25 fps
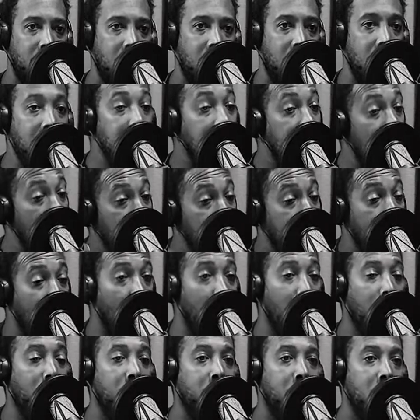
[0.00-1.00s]
he said,
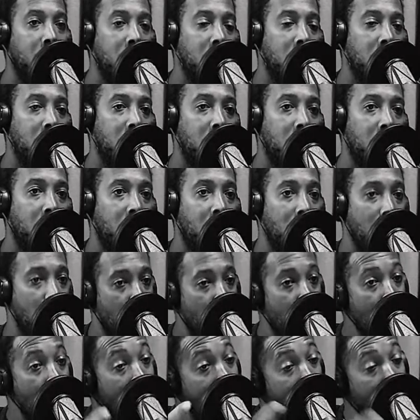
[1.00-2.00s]
sir,
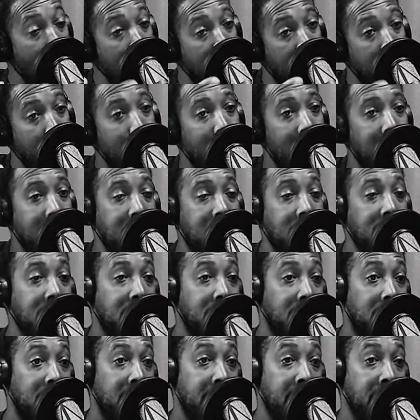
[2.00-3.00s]
you might want to pay attention
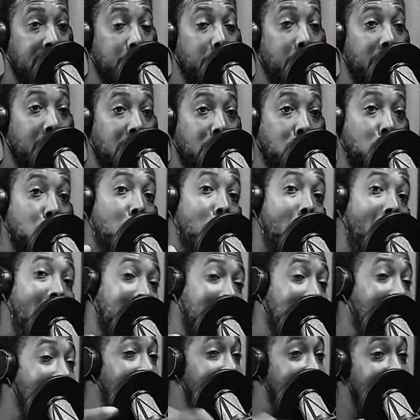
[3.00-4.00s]
to this because you might
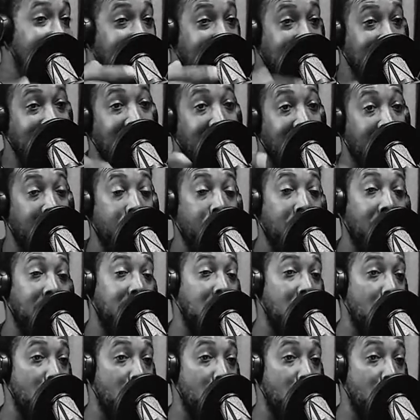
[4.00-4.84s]
think this is not affecting you